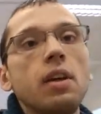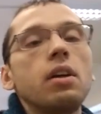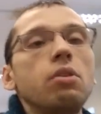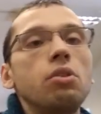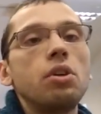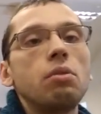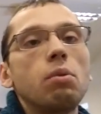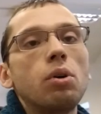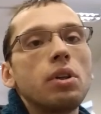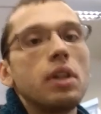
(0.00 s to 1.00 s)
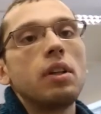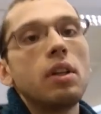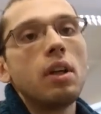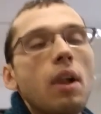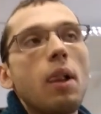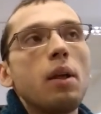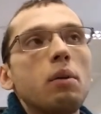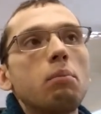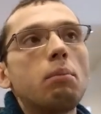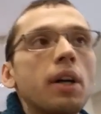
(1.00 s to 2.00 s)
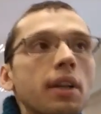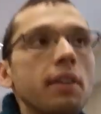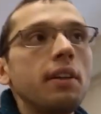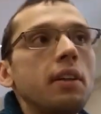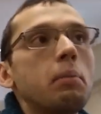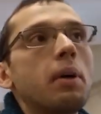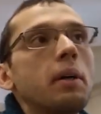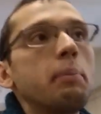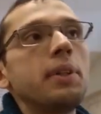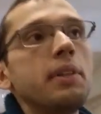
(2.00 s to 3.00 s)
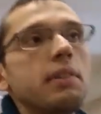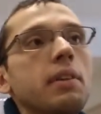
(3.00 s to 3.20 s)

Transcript: you can work in marketing department,